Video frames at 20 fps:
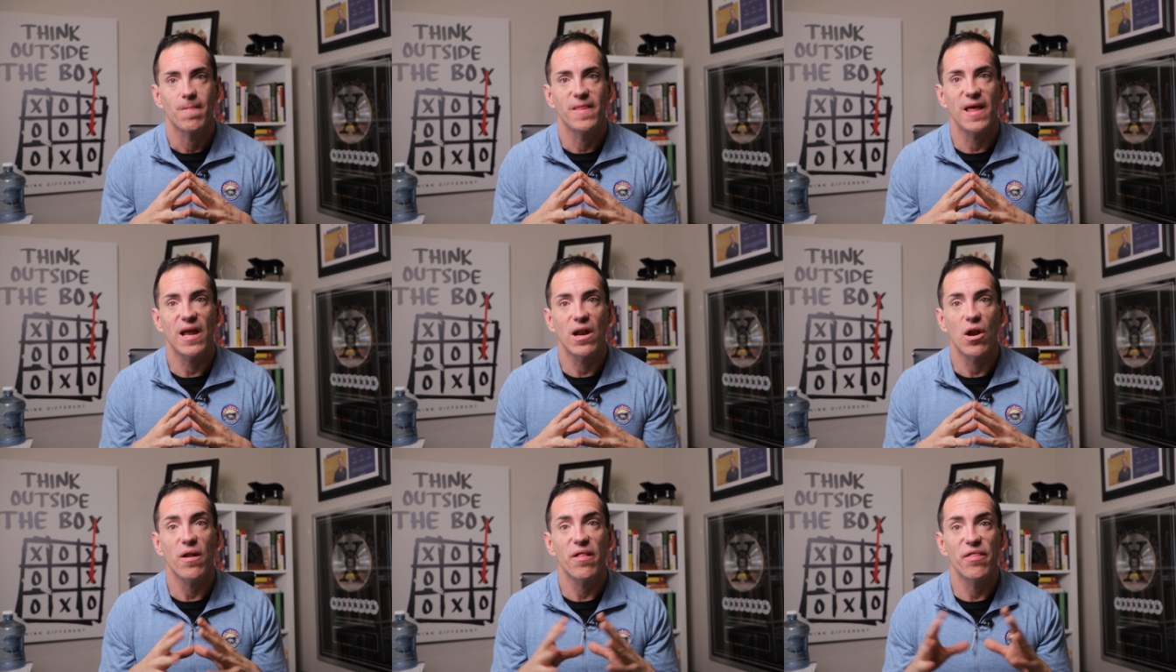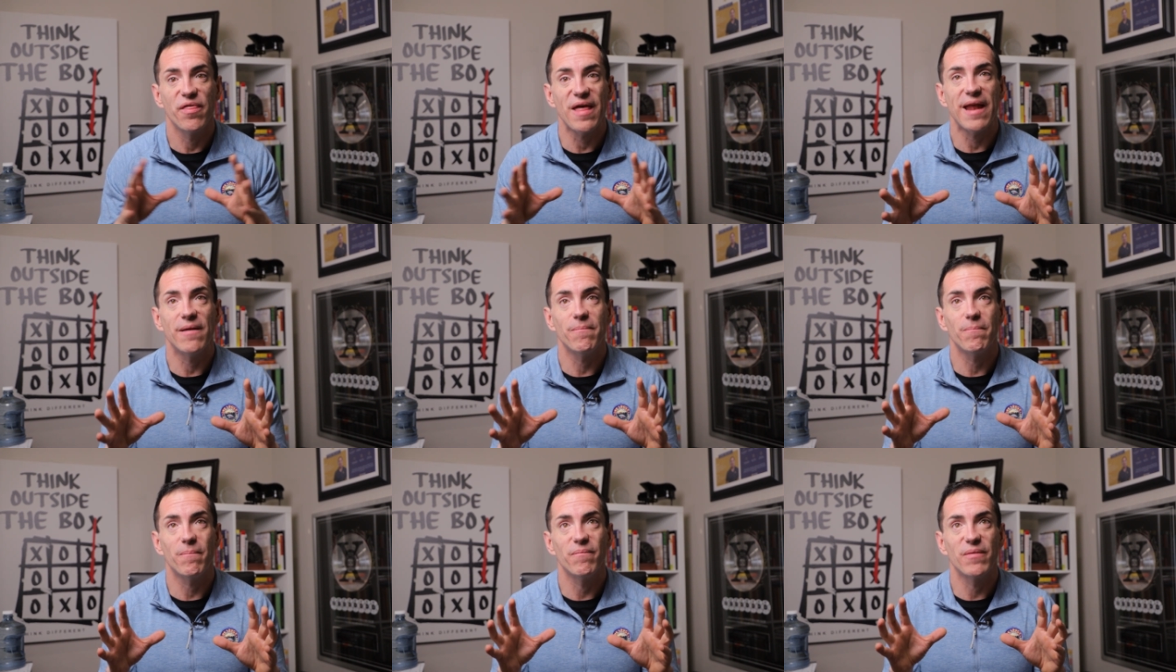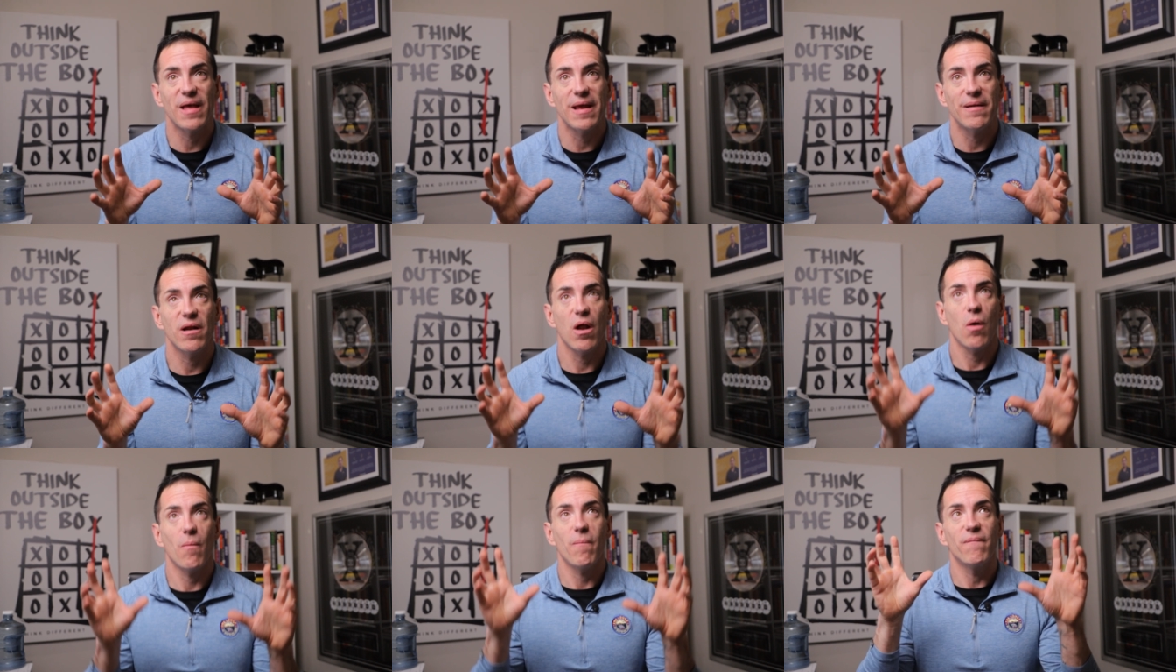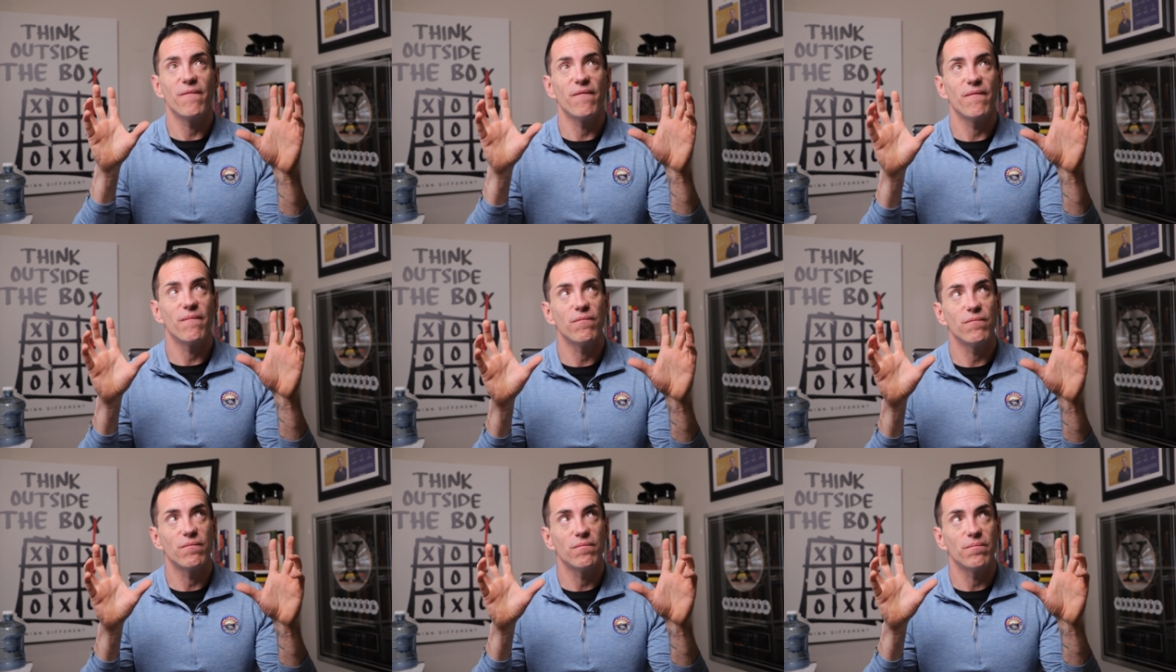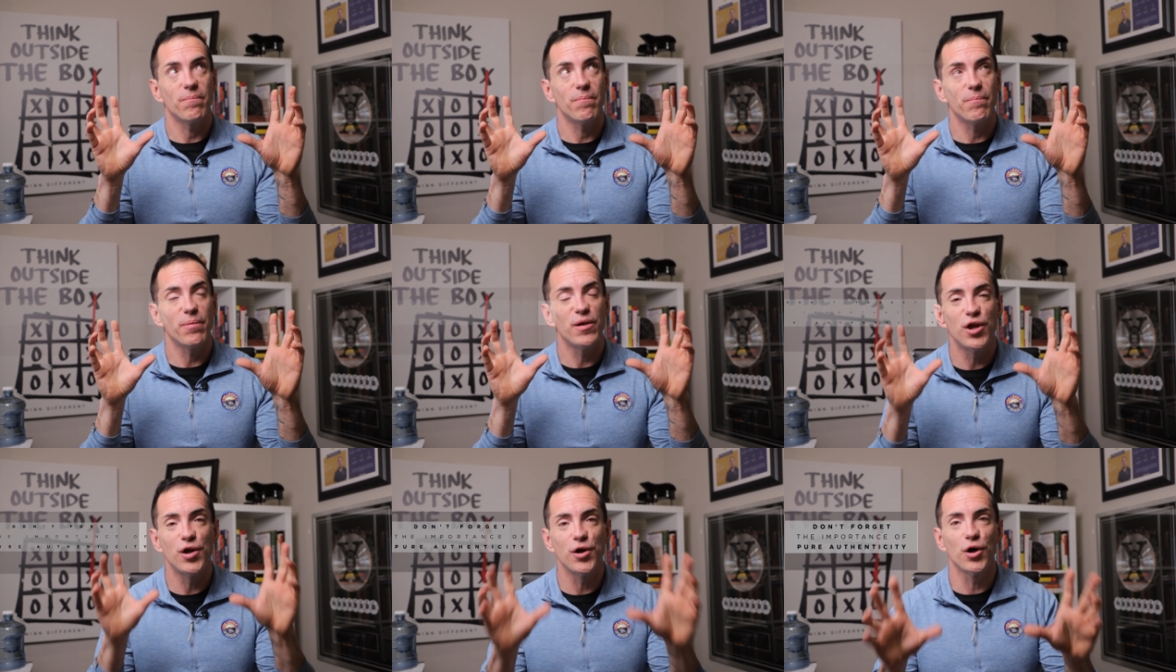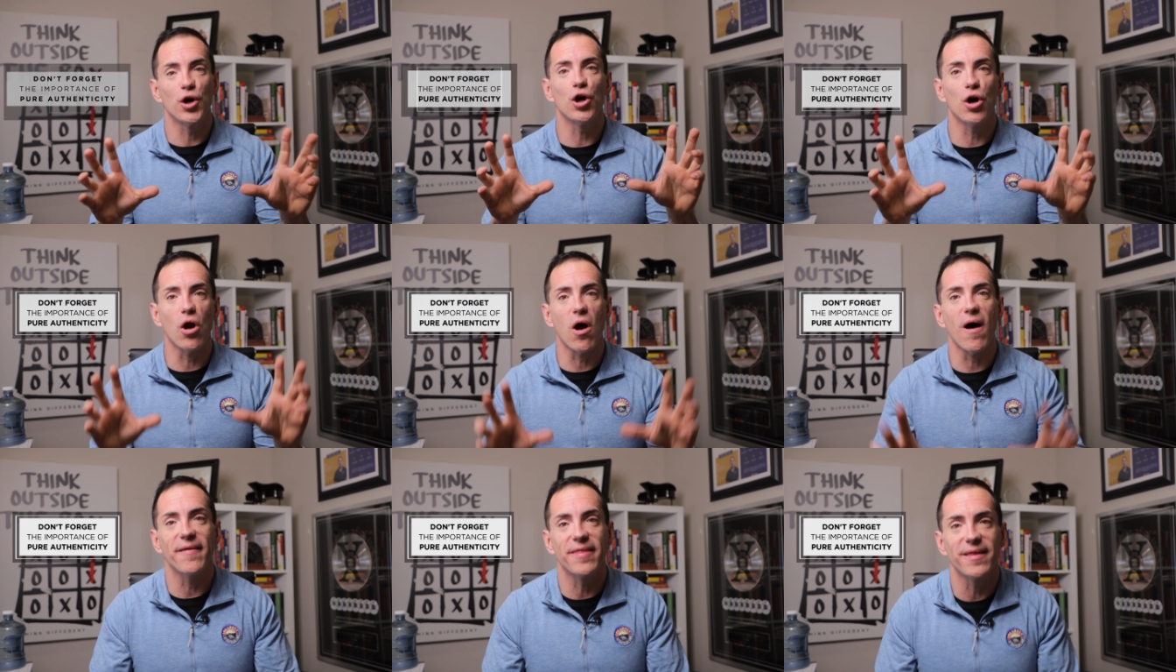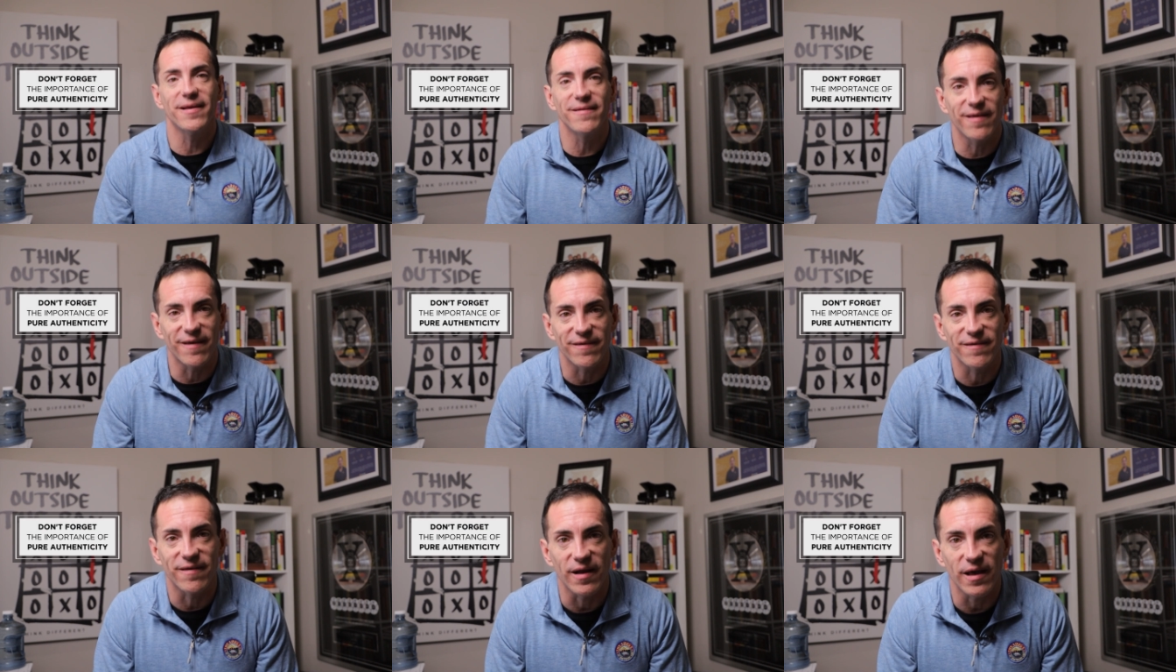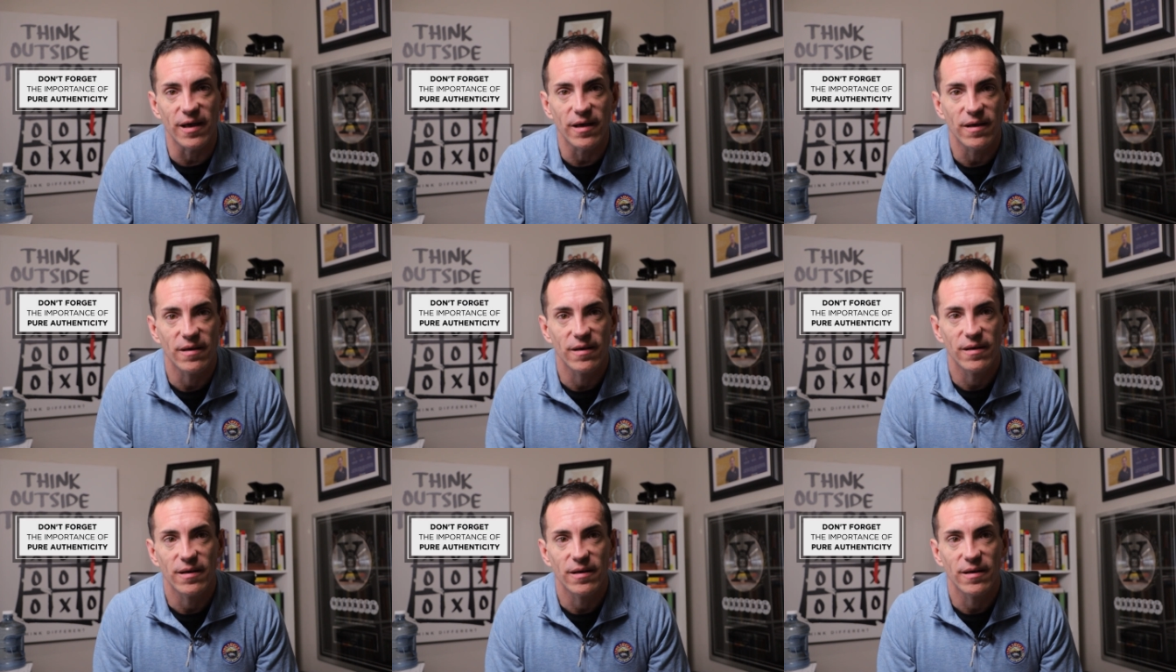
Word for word: than, than, than pure authenticity.